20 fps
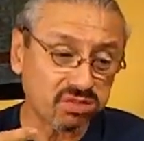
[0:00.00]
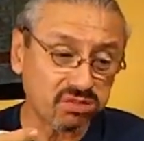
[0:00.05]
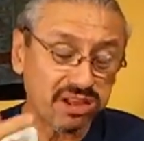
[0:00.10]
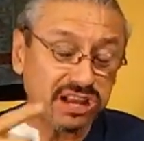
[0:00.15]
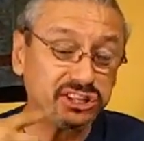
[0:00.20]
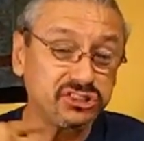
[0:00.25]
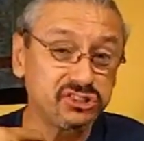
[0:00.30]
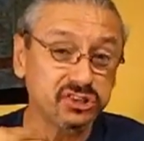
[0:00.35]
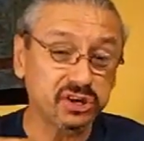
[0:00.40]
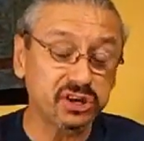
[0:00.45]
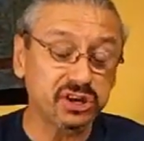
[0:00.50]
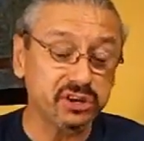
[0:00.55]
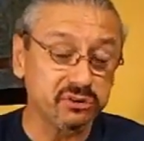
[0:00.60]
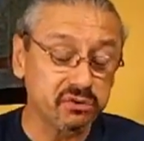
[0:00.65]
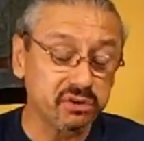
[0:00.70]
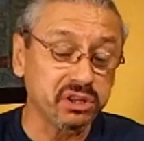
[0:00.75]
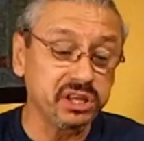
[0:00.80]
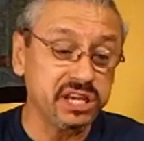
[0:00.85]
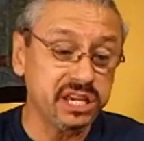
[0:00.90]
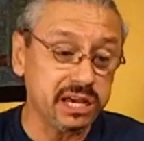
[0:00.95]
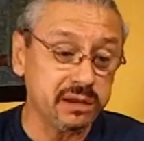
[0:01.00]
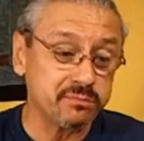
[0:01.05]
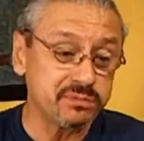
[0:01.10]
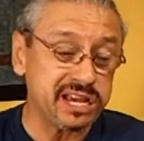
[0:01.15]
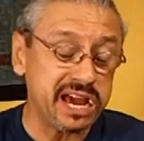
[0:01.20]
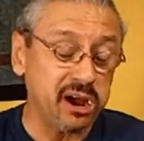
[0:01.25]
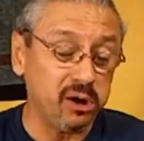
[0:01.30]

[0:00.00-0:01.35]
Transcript: that durian really comes